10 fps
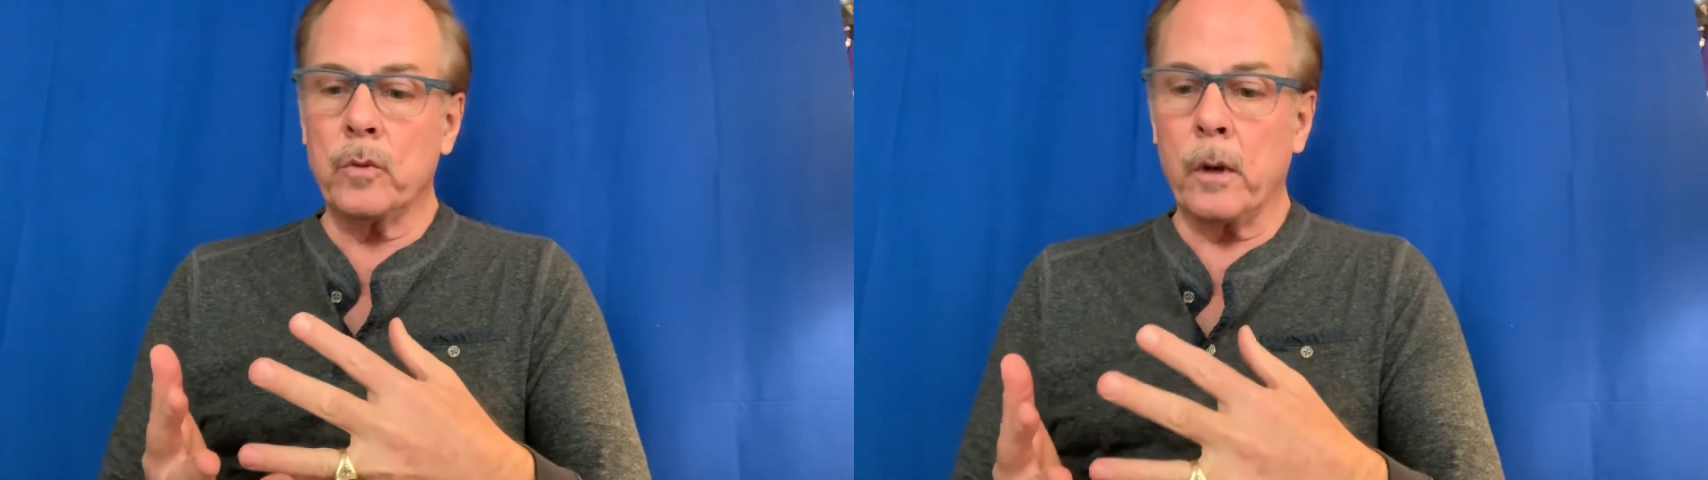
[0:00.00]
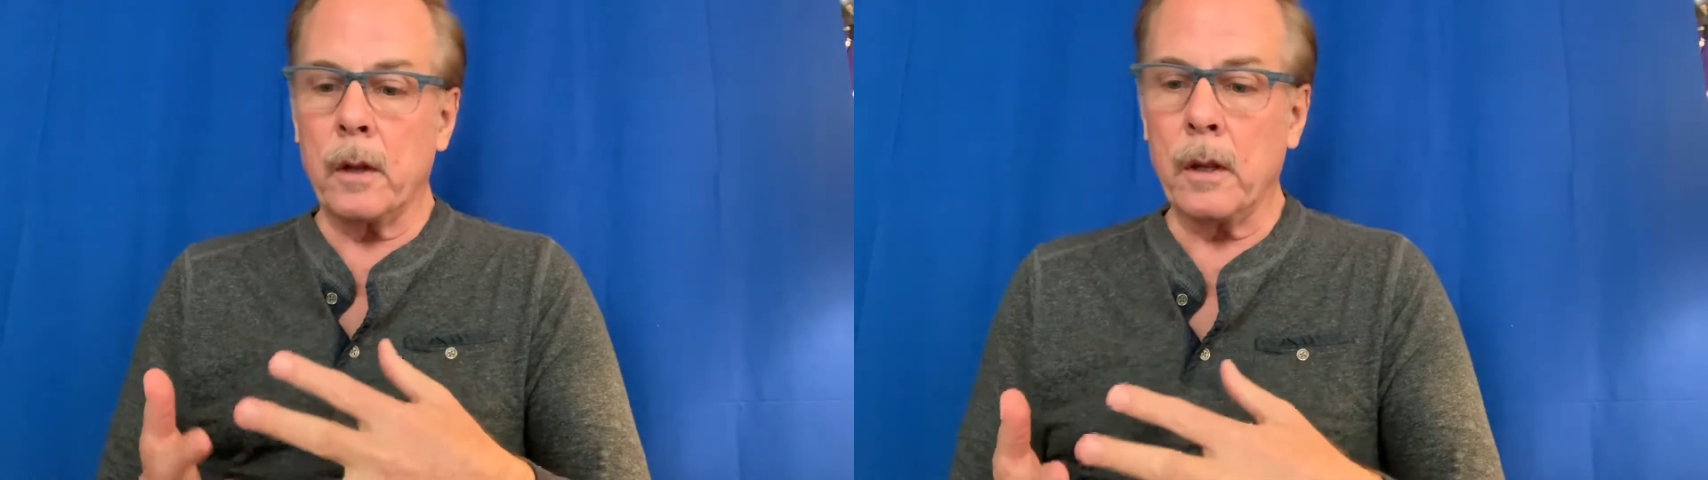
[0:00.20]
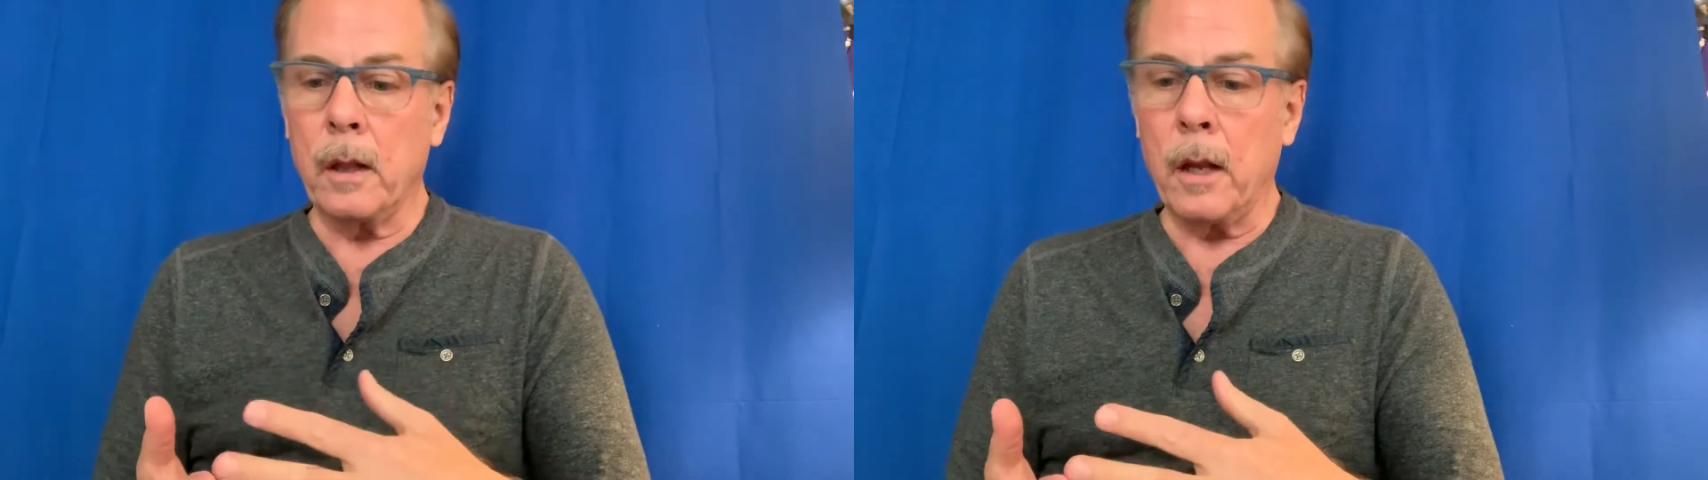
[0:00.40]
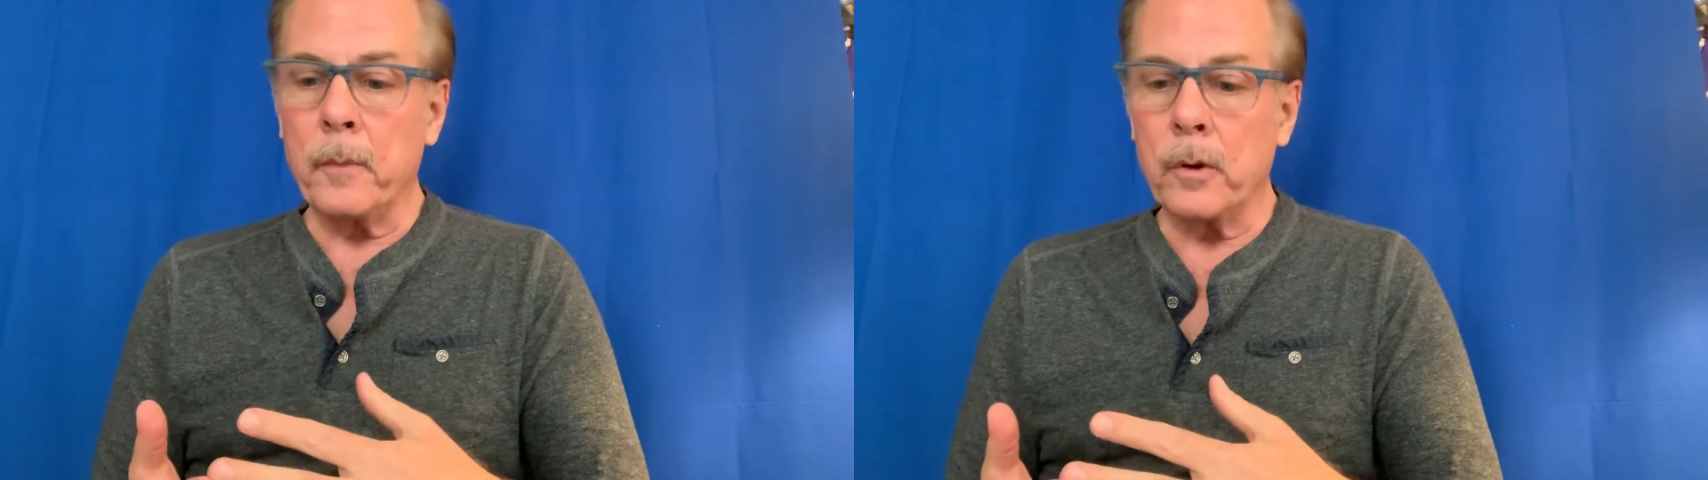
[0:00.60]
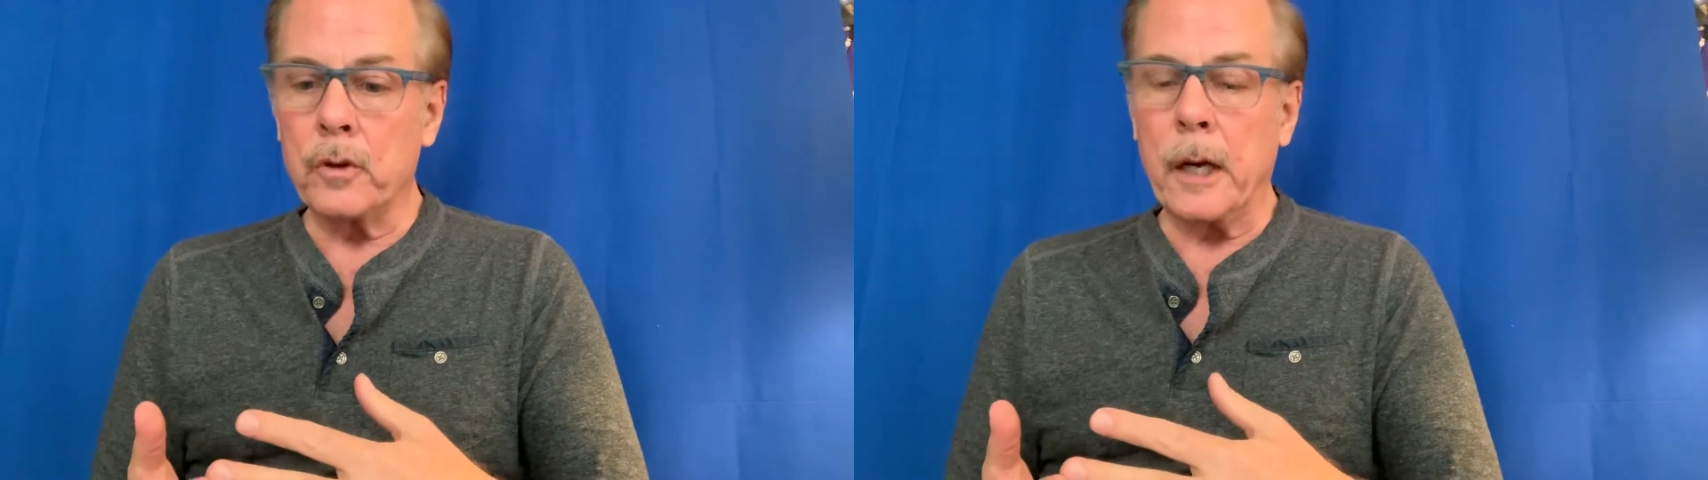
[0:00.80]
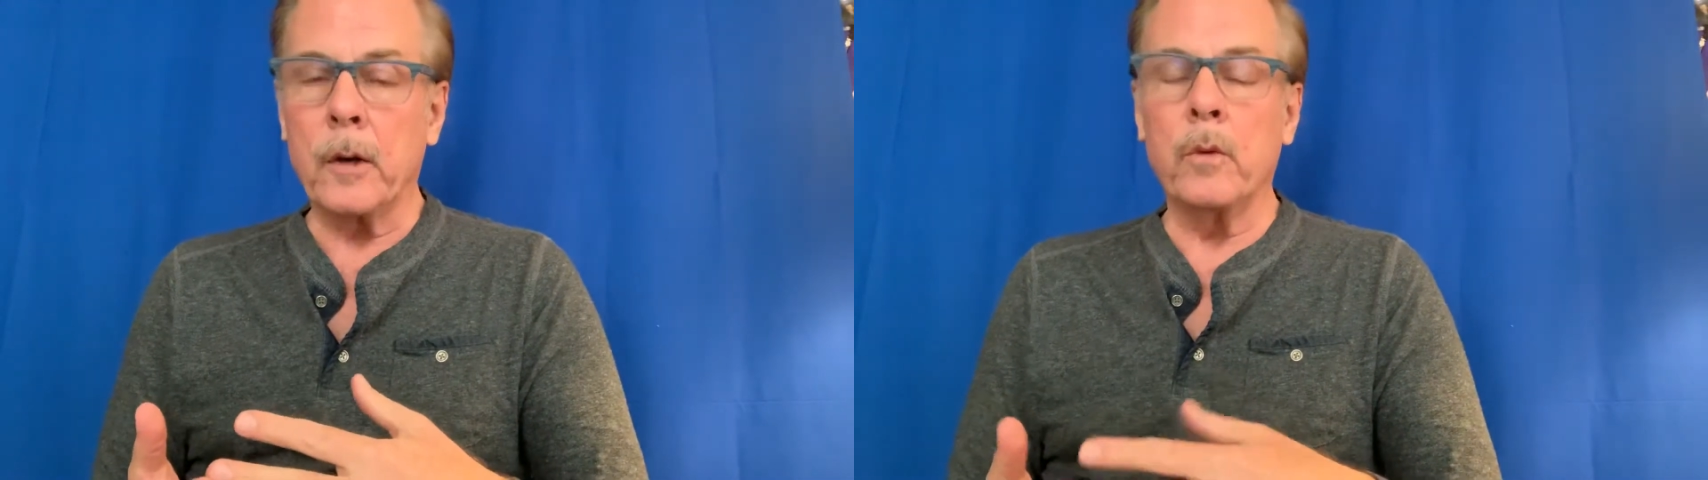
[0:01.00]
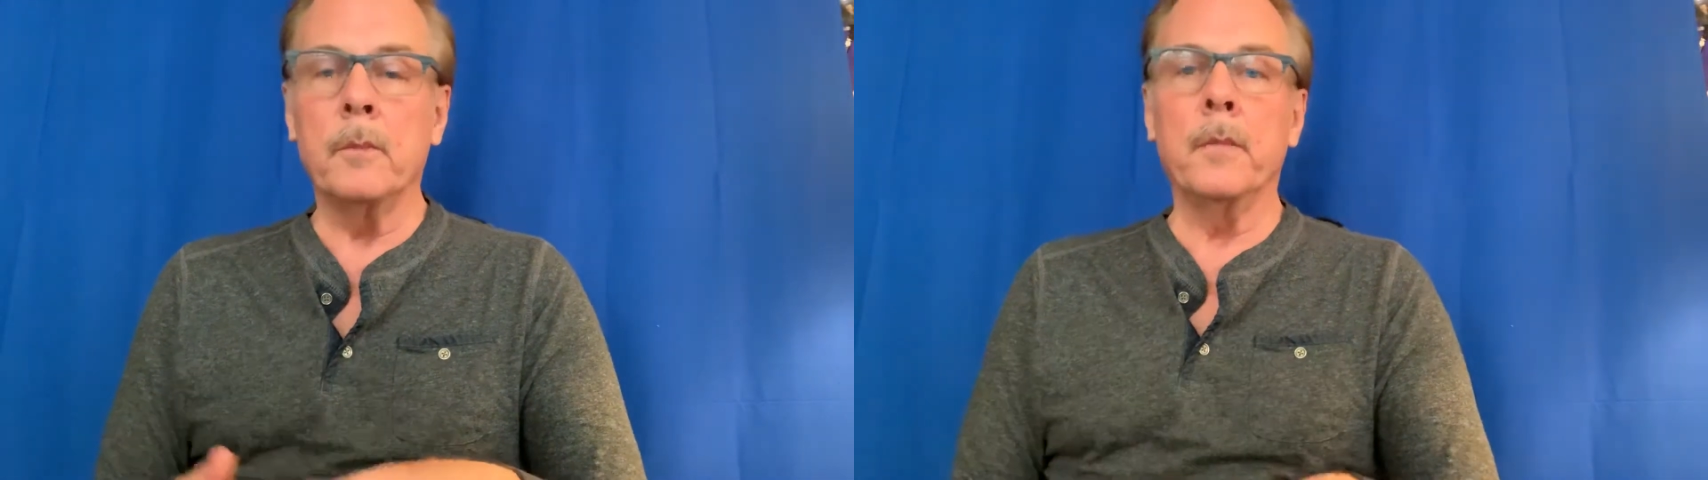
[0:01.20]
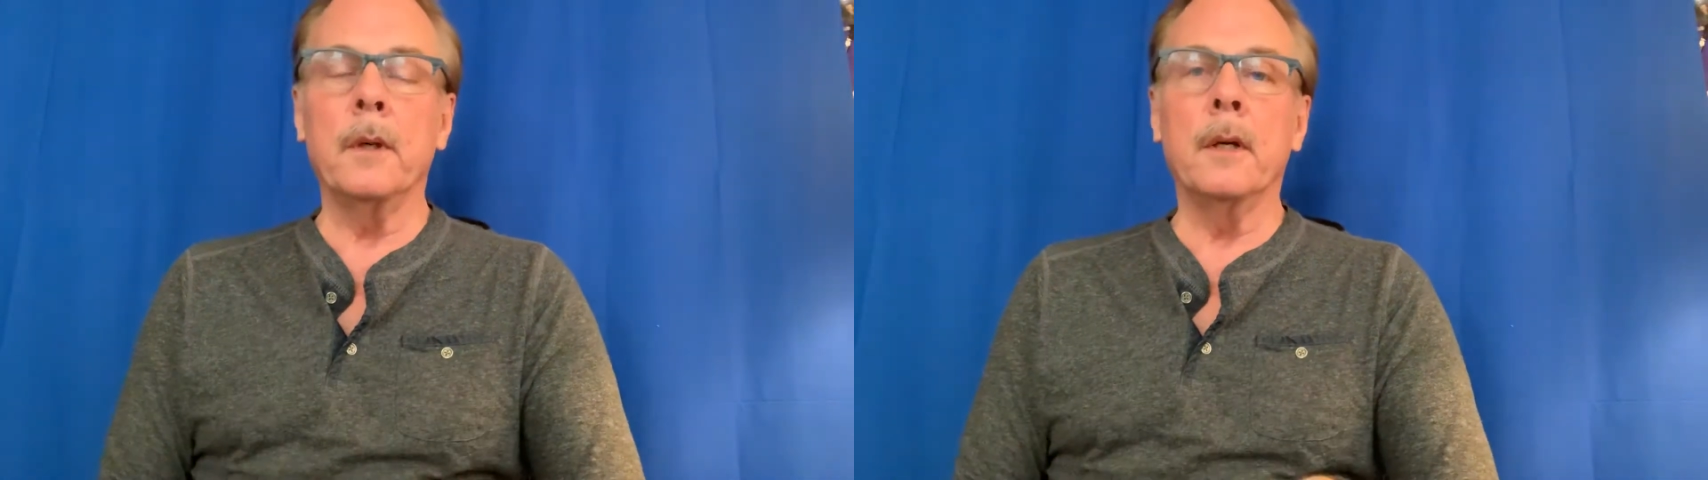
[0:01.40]
whether the lumberjack
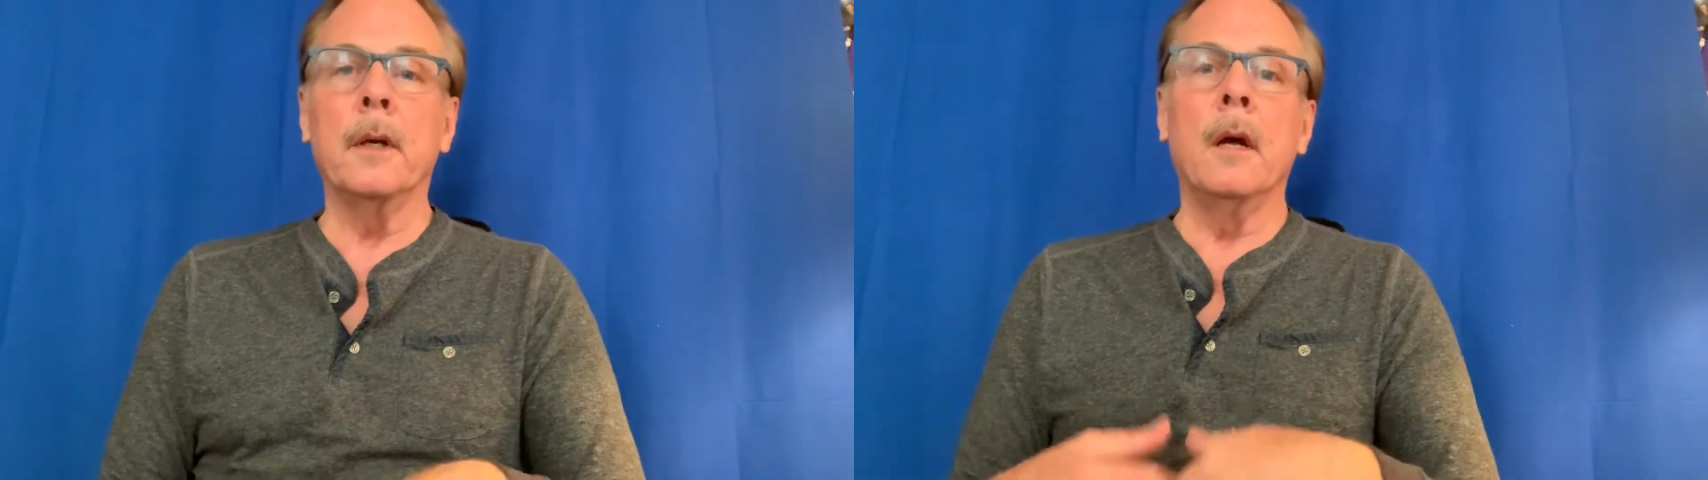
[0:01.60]
would be